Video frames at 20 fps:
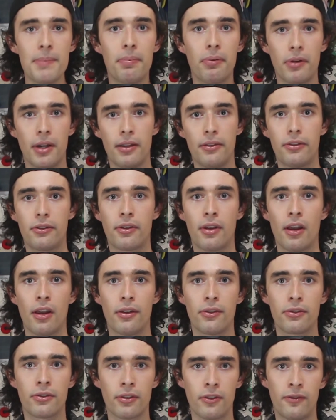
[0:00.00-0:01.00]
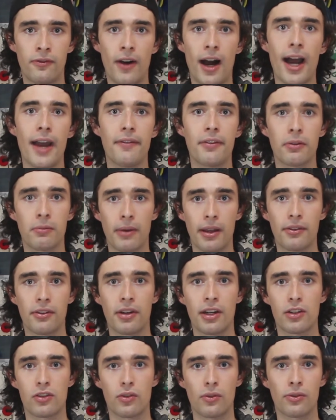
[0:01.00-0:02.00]
Prince survived the
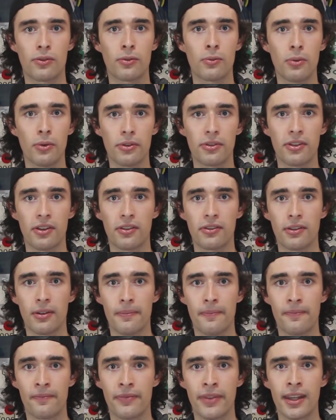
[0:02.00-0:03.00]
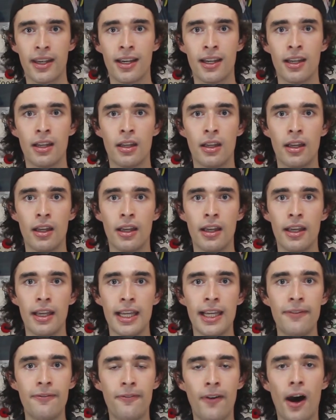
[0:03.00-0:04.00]
residential school system.
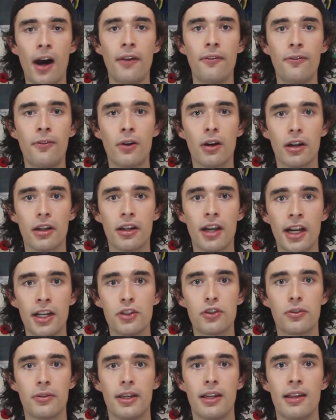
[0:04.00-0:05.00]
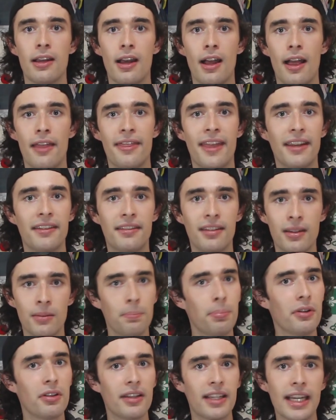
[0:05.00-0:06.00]
He fought for a country that didn't
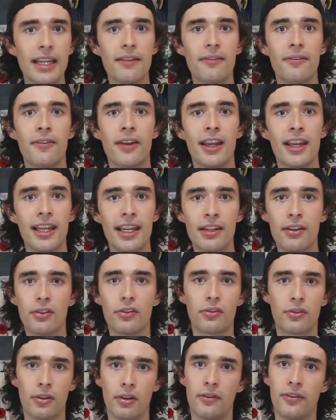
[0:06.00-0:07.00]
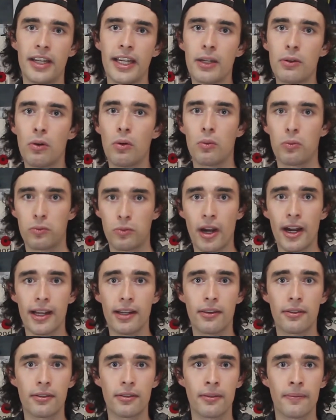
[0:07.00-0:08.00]
believe he deserved equal
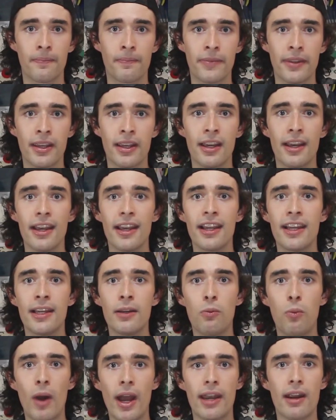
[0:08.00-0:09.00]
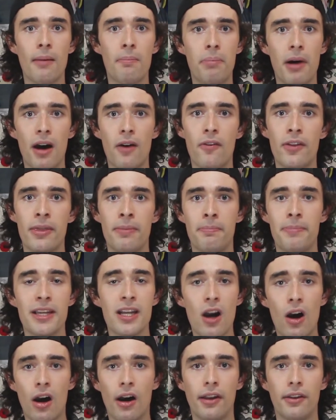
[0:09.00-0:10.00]
rights. He went above and
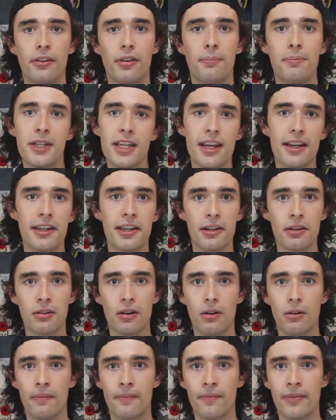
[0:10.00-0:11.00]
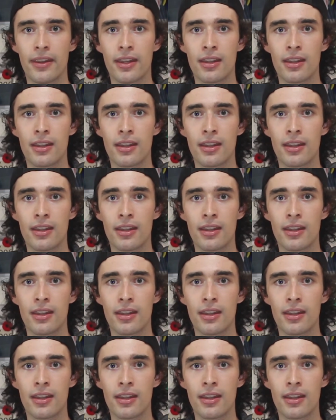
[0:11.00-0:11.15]
beyond to be a hero,